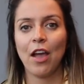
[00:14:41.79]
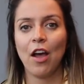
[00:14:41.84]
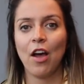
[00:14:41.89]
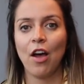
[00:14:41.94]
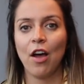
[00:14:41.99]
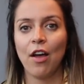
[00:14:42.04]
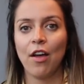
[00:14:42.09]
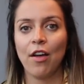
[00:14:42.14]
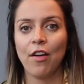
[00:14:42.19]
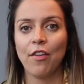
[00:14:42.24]

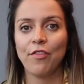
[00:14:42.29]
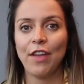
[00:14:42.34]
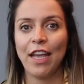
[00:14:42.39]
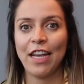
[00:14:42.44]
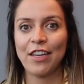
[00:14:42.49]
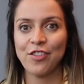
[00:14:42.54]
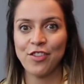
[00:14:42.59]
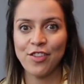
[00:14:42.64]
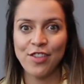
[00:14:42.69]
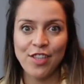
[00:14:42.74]
of
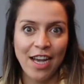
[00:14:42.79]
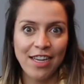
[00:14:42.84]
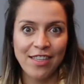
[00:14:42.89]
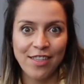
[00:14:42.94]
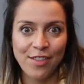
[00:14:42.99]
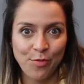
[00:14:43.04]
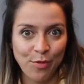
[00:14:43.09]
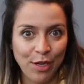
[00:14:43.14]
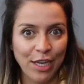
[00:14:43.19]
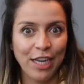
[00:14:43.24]

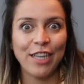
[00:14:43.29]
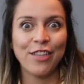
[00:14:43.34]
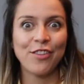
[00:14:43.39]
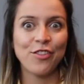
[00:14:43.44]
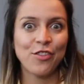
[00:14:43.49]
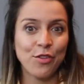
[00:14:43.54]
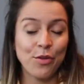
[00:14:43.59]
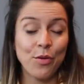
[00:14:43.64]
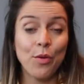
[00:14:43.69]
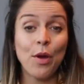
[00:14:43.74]
exercises we
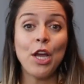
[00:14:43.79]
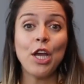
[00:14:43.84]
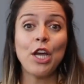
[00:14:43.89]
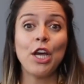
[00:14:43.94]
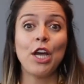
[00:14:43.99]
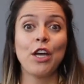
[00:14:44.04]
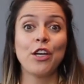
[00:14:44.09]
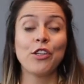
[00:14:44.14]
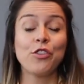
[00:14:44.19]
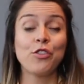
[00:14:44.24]
can do
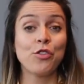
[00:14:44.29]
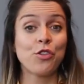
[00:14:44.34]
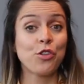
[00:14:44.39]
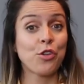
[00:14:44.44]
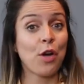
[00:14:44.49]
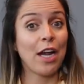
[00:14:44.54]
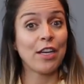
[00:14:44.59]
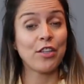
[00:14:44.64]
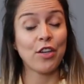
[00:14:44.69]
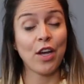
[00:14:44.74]
to
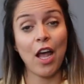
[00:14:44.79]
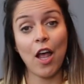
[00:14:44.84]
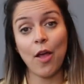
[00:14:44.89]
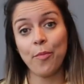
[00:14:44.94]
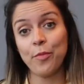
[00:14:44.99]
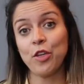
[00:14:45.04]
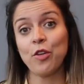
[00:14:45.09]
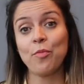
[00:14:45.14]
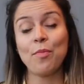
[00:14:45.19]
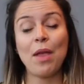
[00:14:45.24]
try to
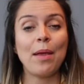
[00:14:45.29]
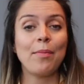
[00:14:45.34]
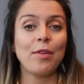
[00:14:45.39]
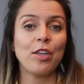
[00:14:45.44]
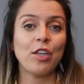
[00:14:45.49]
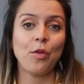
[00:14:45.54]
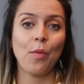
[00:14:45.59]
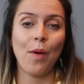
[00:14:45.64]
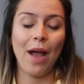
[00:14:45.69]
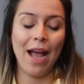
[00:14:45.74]
help you.
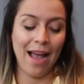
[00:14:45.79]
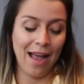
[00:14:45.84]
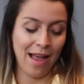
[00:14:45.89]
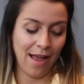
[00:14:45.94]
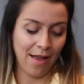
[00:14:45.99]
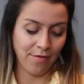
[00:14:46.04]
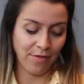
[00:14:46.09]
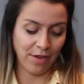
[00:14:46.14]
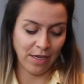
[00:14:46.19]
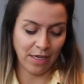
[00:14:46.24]
Maybe you
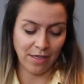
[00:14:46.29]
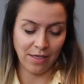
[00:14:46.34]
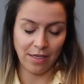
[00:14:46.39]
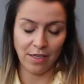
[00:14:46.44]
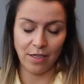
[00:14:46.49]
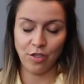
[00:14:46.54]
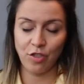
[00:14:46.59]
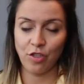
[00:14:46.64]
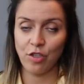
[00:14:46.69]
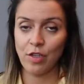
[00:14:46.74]
have
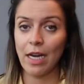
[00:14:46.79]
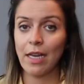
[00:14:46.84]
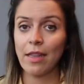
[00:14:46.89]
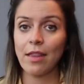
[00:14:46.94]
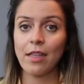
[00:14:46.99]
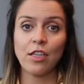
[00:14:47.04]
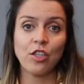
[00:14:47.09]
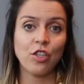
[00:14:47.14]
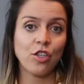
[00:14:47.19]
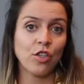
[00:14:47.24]
a
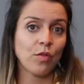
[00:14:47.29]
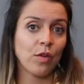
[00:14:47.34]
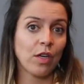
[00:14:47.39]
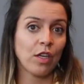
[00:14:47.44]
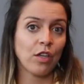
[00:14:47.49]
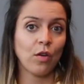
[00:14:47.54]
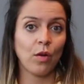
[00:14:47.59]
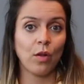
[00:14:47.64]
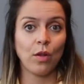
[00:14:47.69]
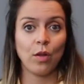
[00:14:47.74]
strength issue
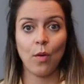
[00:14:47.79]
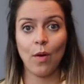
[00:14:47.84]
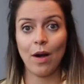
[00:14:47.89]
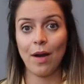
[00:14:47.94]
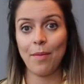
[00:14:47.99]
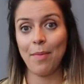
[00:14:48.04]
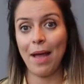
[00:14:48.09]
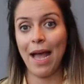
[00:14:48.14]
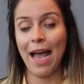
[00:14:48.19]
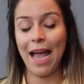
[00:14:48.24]
in your
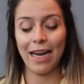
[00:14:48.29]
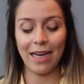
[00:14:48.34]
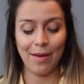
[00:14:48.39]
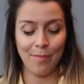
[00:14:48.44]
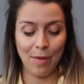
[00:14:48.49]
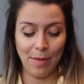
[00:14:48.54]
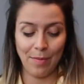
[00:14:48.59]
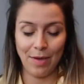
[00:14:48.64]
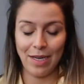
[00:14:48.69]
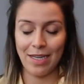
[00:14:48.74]
lower
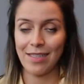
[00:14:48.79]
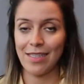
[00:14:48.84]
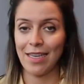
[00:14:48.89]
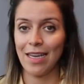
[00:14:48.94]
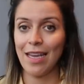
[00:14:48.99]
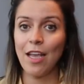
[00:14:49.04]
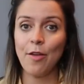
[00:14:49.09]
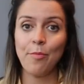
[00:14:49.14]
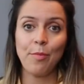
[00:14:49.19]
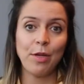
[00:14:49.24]
back, maybe it's
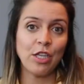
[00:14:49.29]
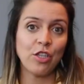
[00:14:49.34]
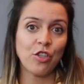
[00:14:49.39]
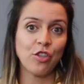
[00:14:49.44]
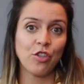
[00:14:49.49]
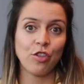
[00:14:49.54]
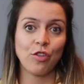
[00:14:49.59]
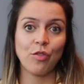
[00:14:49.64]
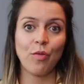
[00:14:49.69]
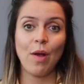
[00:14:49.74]
a hip
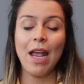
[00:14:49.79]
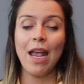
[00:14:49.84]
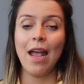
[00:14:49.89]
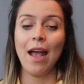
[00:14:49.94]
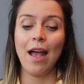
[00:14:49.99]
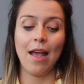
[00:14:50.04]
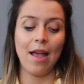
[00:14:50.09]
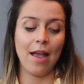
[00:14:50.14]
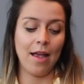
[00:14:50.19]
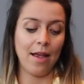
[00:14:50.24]
issue,
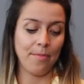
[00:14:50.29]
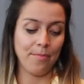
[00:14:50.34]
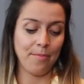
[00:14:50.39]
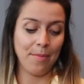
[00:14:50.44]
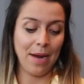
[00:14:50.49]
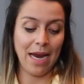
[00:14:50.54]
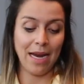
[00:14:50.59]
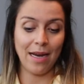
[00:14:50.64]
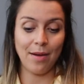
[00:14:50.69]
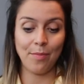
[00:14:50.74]

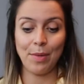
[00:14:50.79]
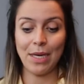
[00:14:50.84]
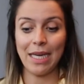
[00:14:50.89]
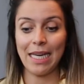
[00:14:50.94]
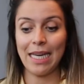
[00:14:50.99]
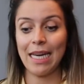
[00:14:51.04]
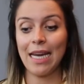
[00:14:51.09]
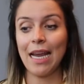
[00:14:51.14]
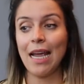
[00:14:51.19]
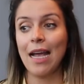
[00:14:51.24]

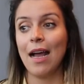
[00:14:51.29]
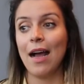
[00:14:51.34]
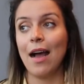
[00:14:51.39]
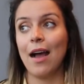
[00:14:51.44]
maybe